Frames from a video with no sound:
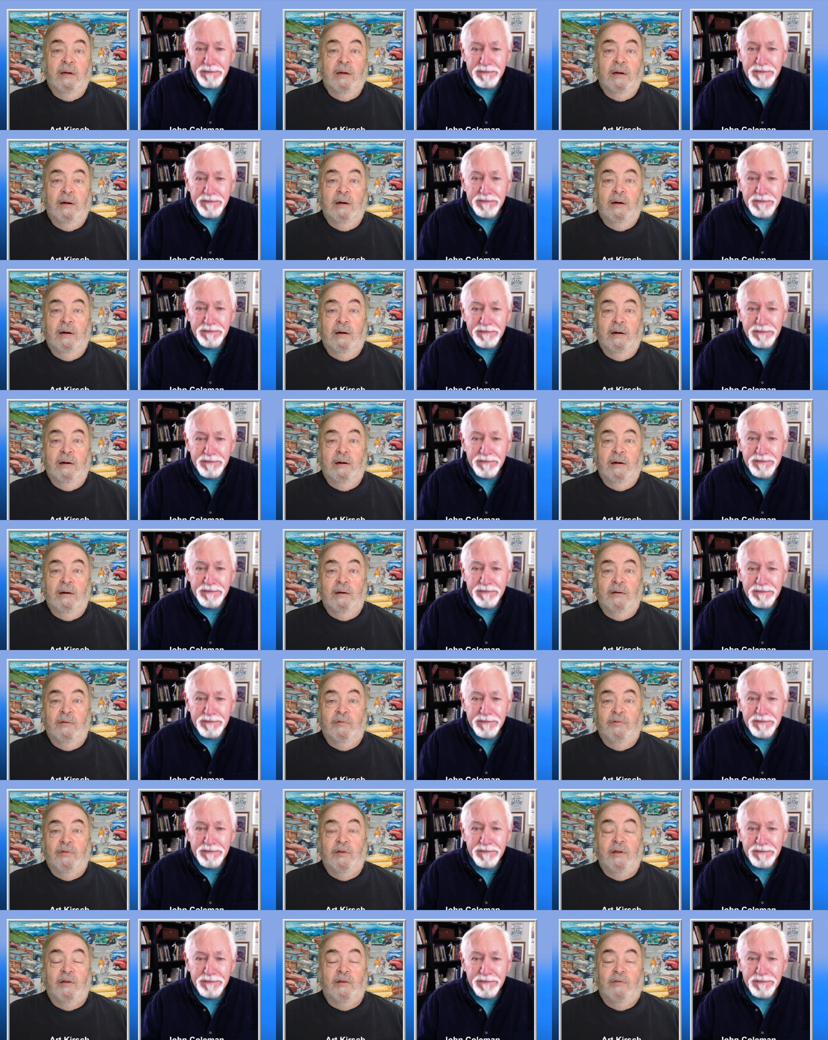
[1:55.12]
Speaker 1: oh. uh,
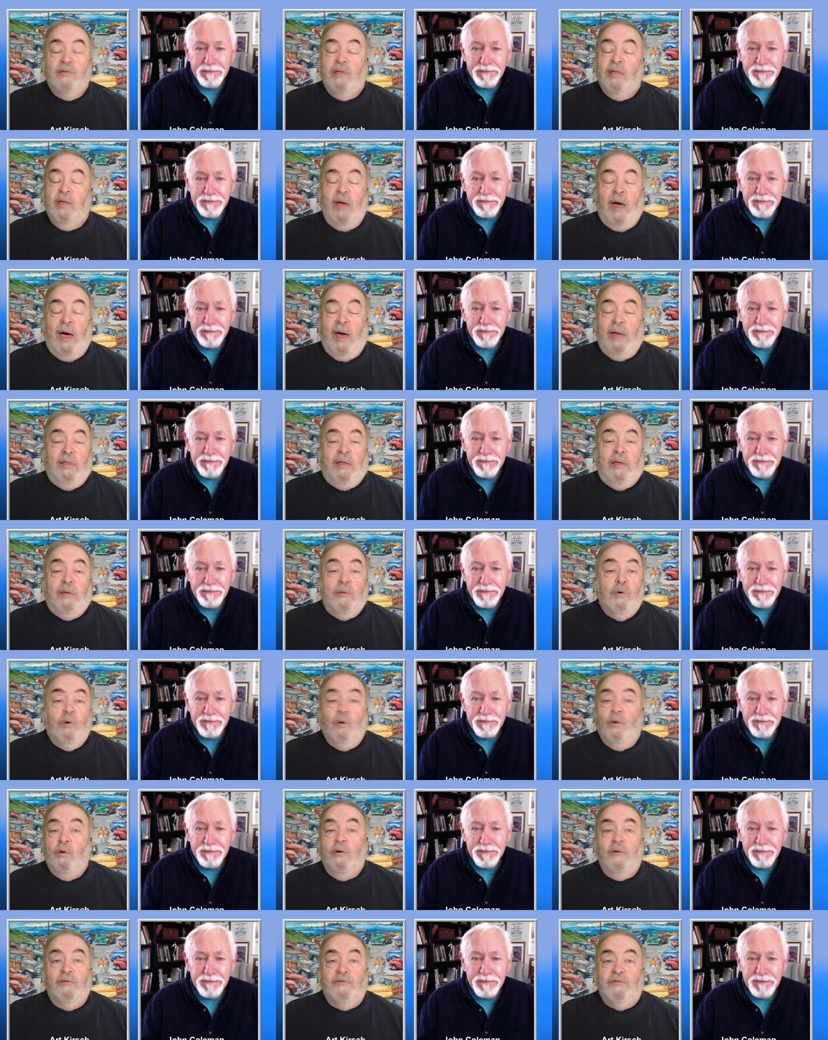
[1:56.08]
things, and they were
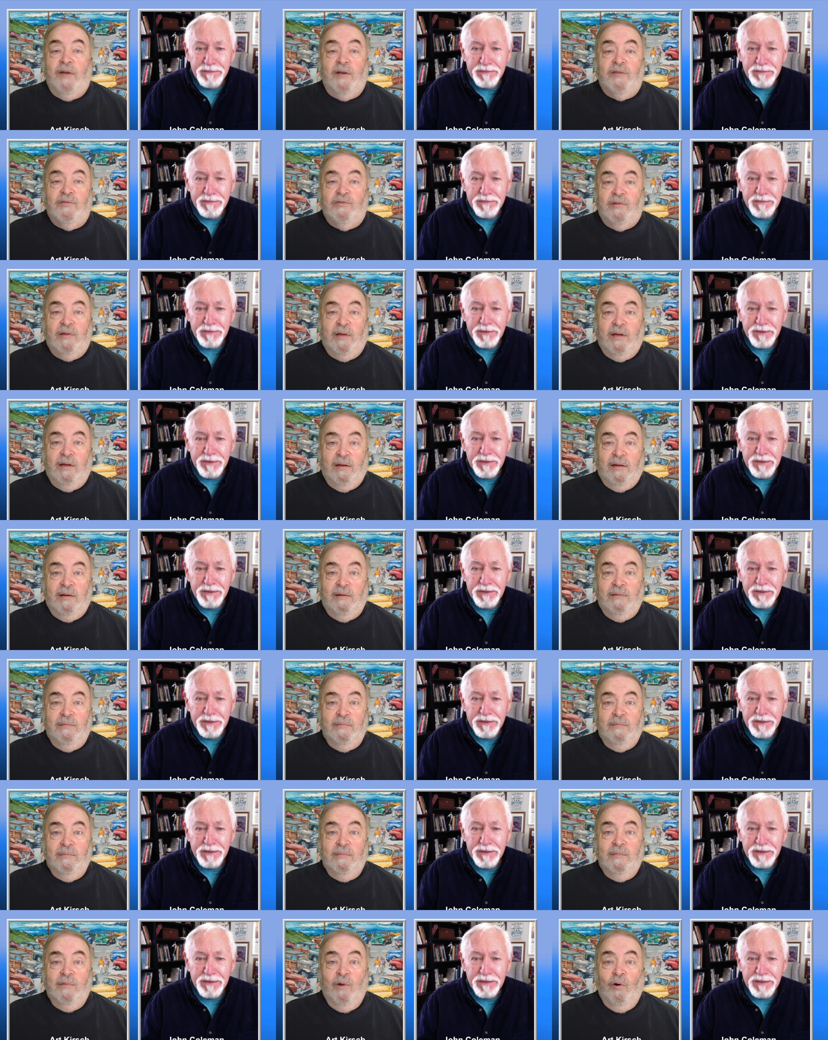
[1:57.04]
all fascinating
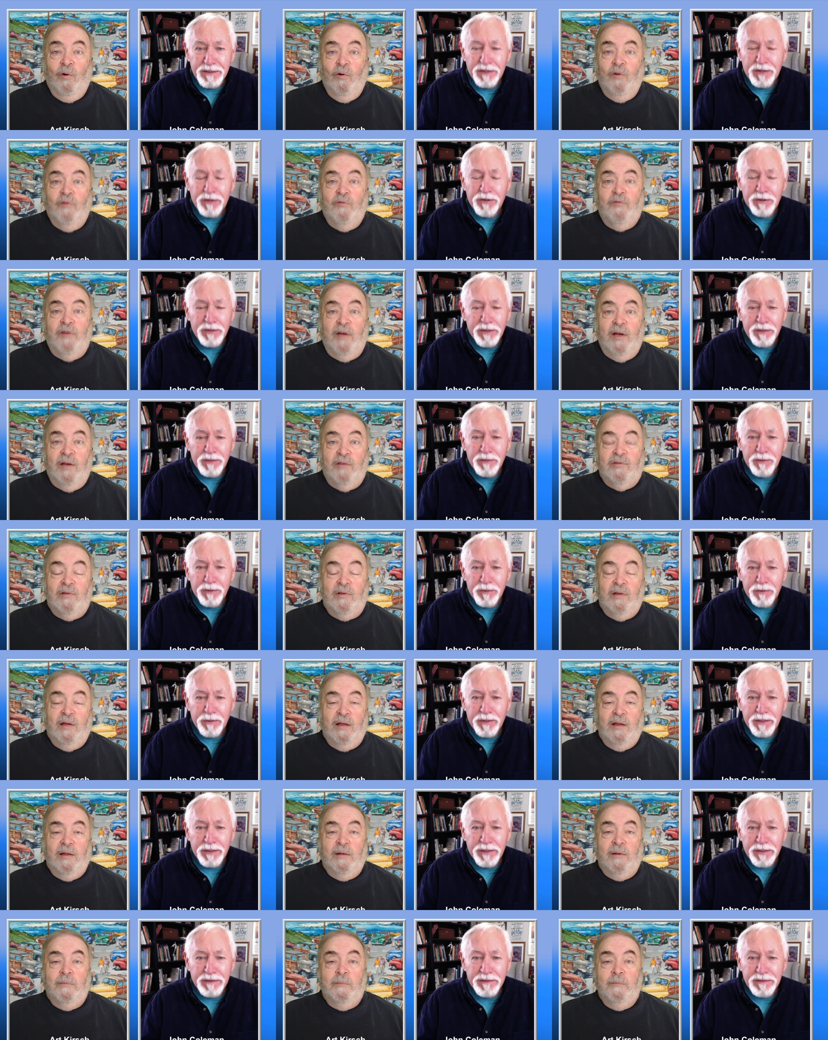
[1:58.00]
old fashioned. Oh, they were
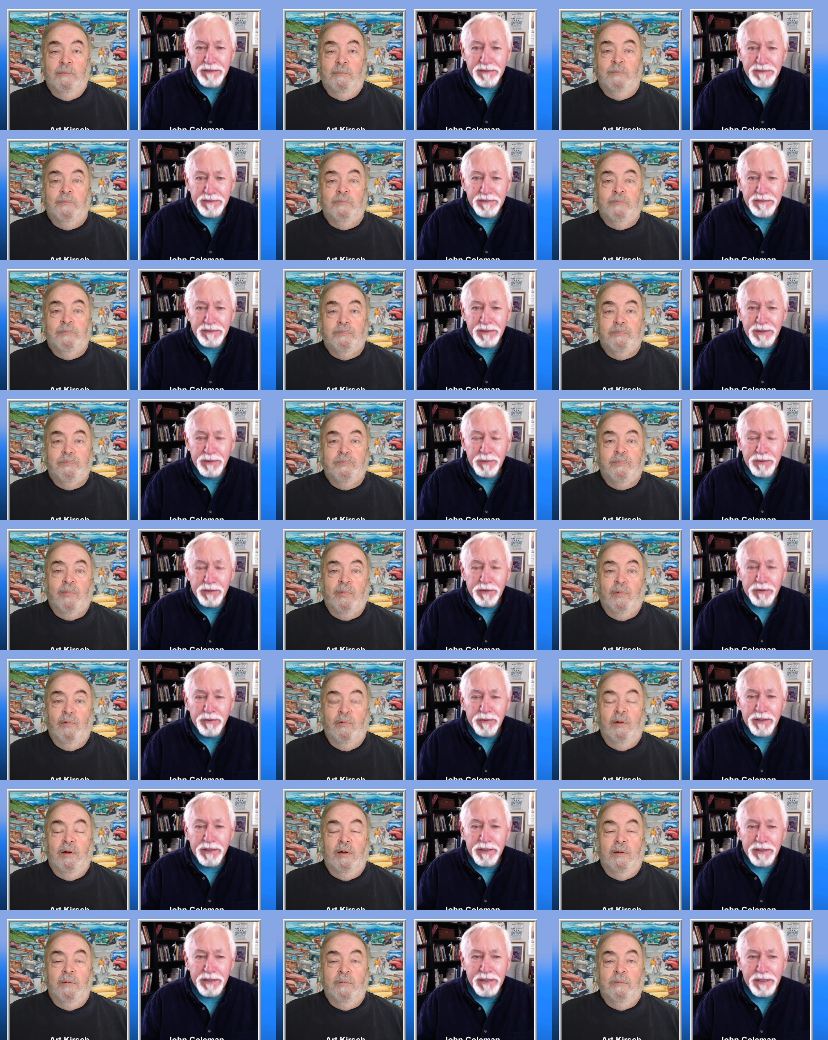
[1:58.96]
great. They right.
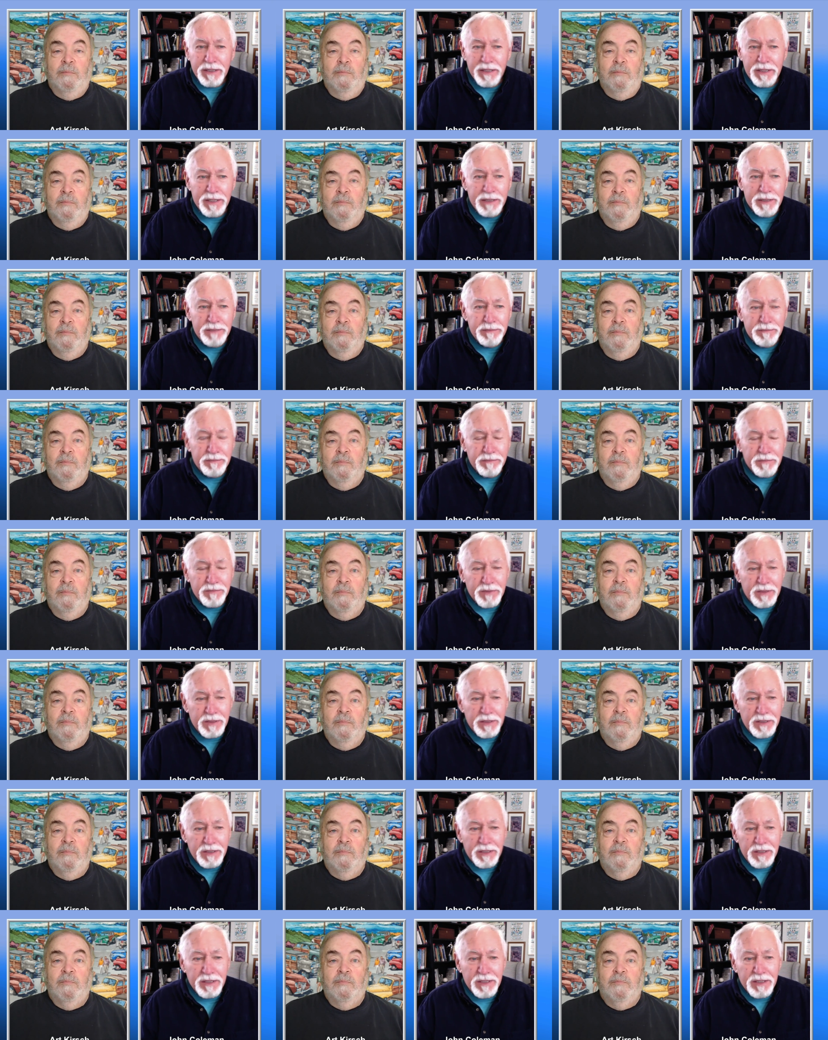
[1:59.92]
were great.
Speaker 2: Um,
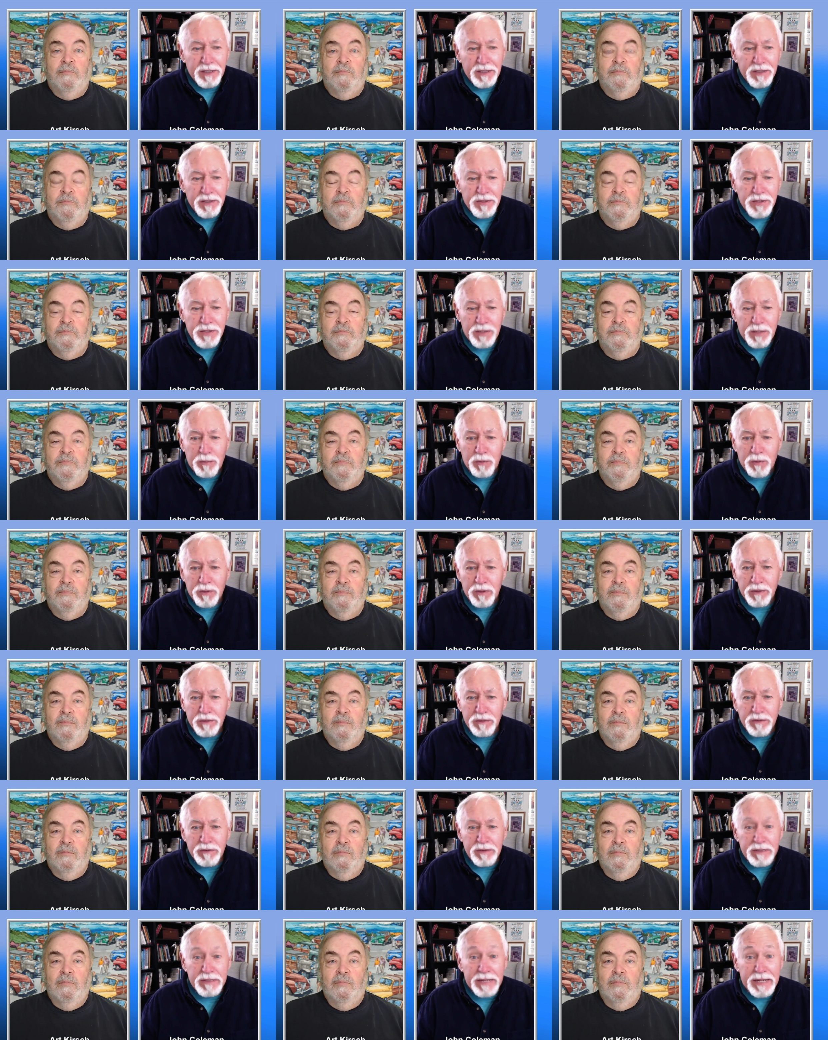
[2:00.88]
some
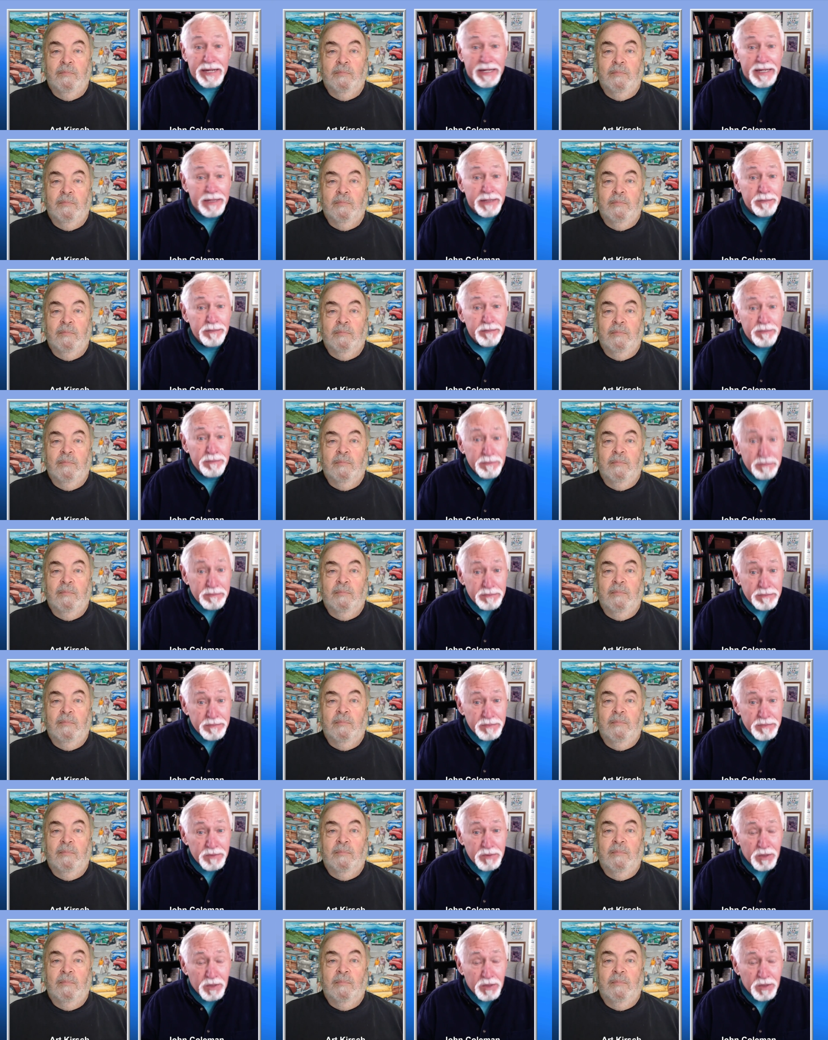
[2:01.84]
were name